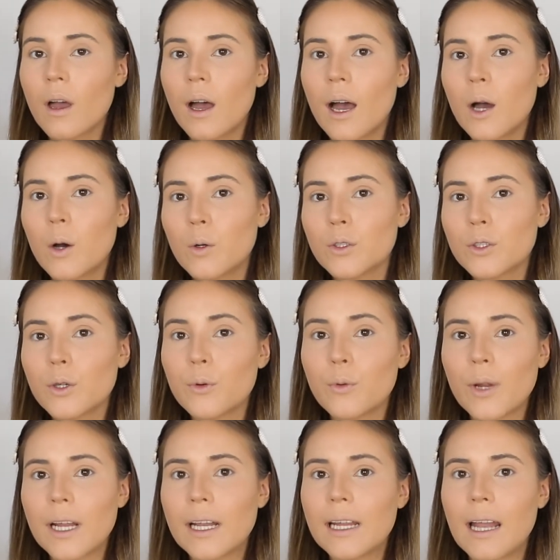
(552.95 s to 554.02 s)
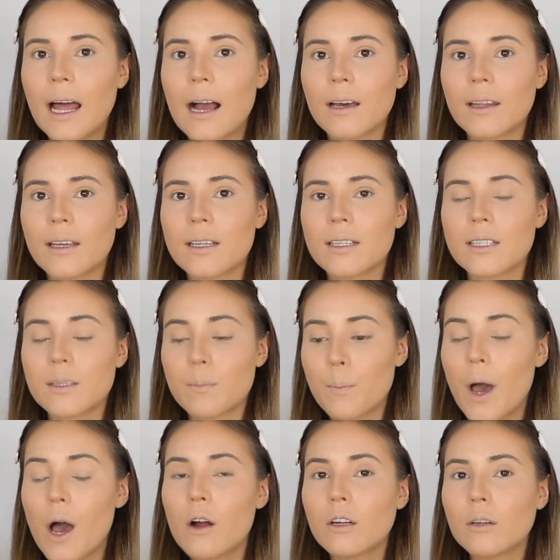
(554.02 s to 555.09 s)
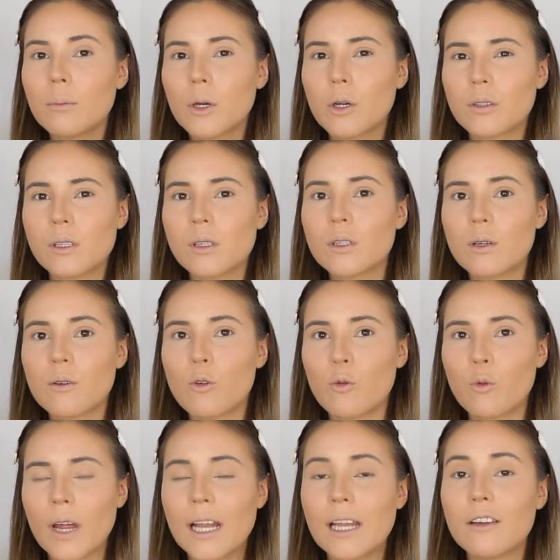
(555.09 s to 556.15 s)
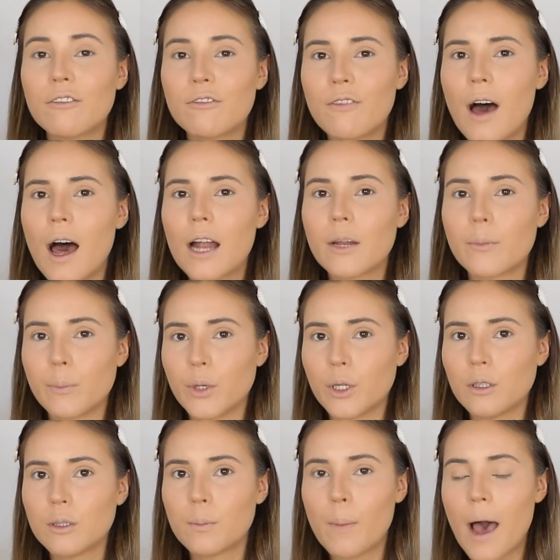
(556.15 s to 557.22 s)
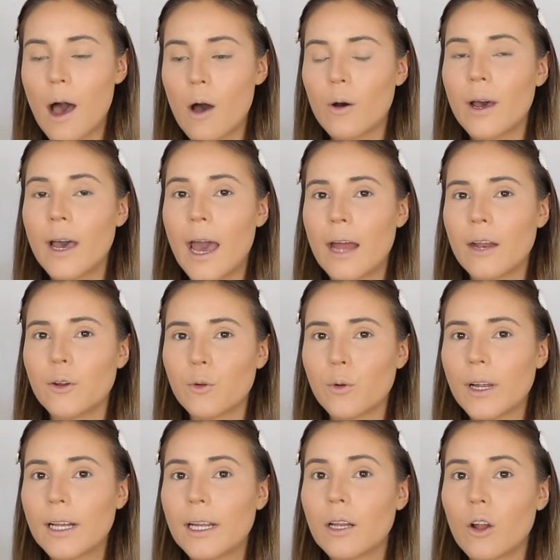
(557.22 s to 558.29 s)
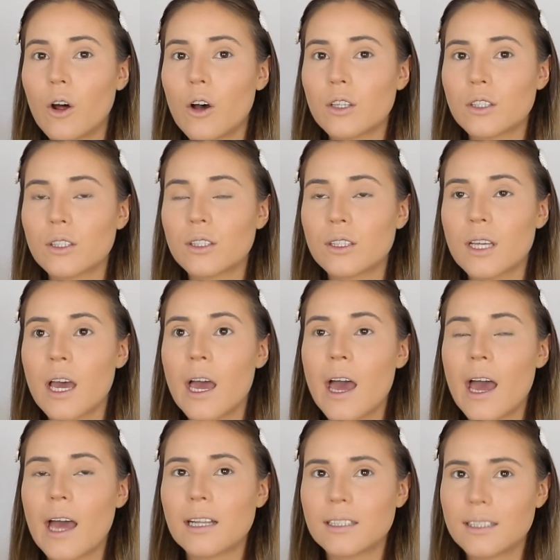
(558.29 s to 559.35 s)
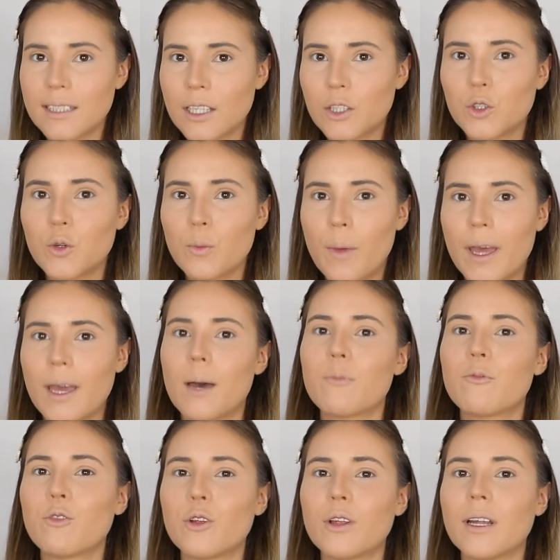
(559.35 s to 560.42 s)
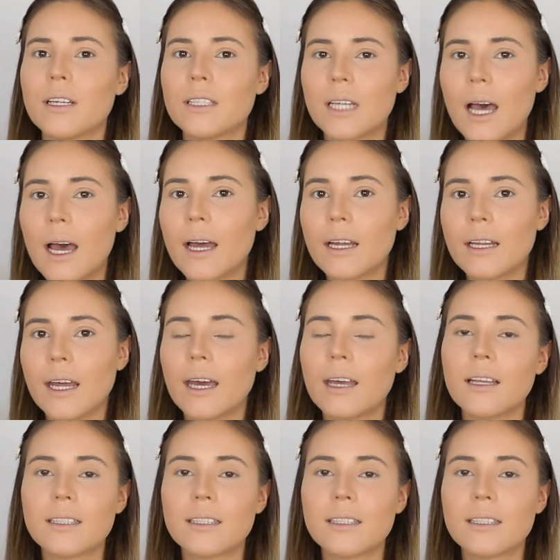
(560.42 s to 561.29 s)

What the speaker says: I also really like this powder because it's a really fine milled powder and it really lasts and sets your makeup for the entire day.